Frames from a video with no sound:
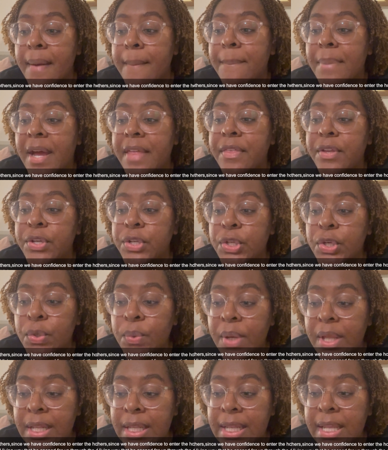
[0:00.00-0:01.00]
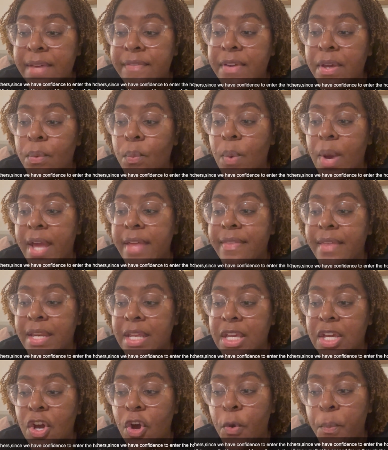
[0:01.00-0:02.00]
by the new and living way that
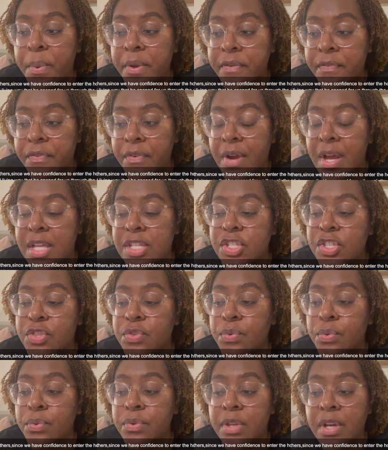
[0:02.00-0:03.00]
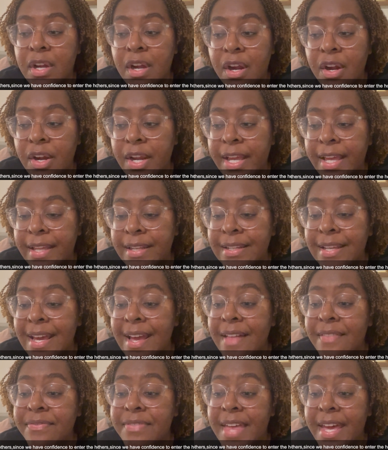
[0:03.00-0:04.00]
he opened for us through the curtain,
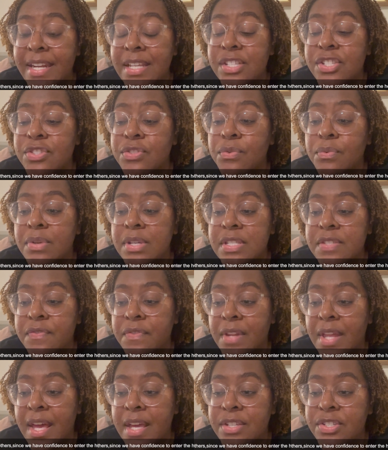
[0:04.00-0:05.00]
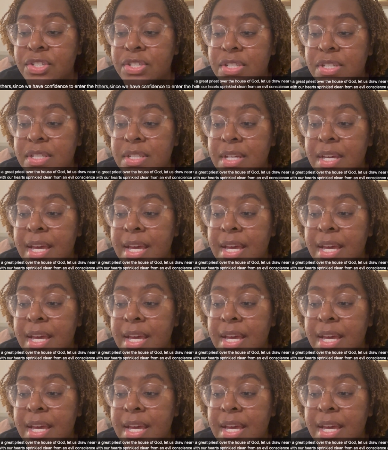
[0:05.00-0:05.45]
that is, through his flesh